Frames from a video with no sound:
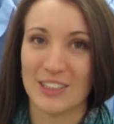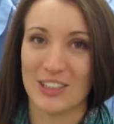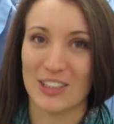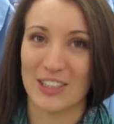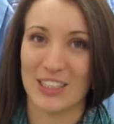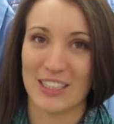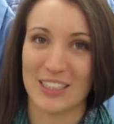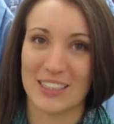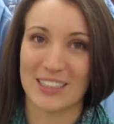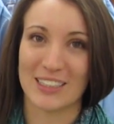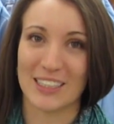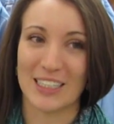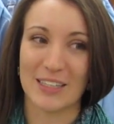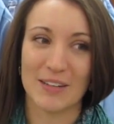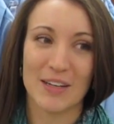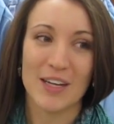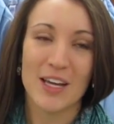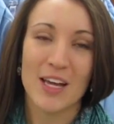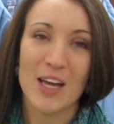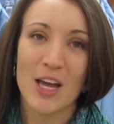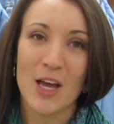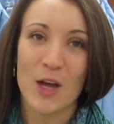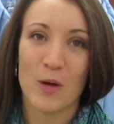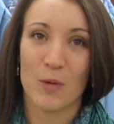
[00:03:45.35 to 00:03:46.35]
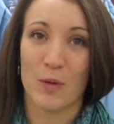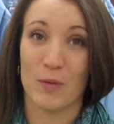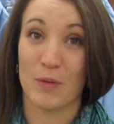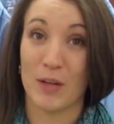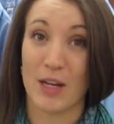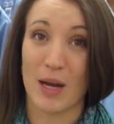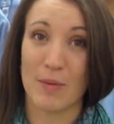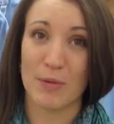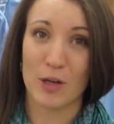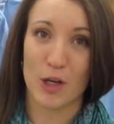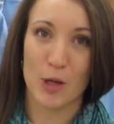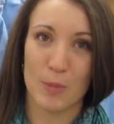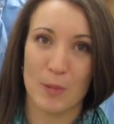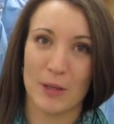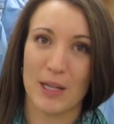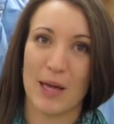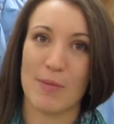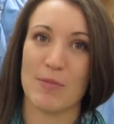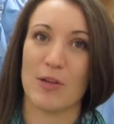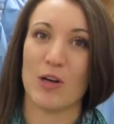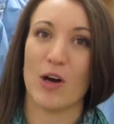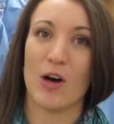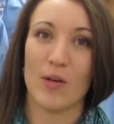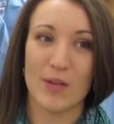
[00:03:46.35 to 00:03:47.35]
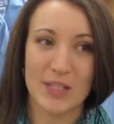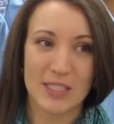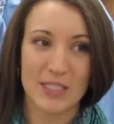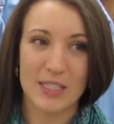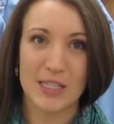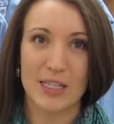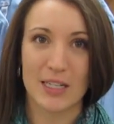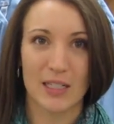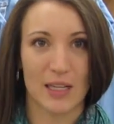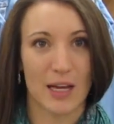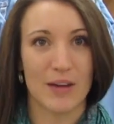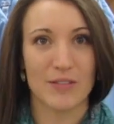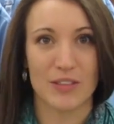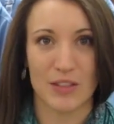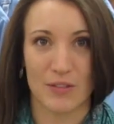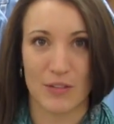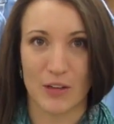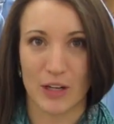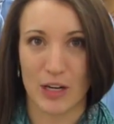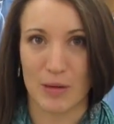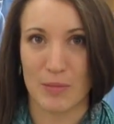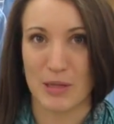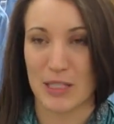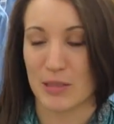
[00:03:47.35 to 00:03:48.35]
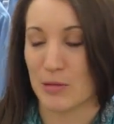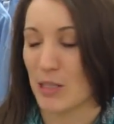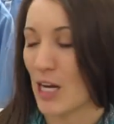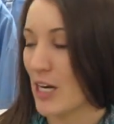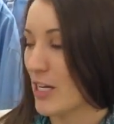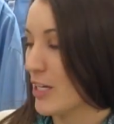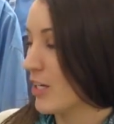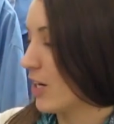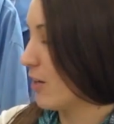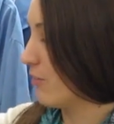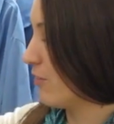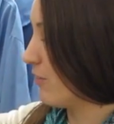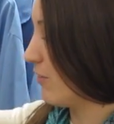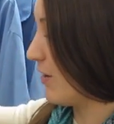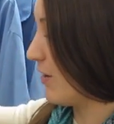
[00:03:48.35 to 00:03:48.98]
as you can see. When we come to open lab, you always need gloves if you're going to be studying off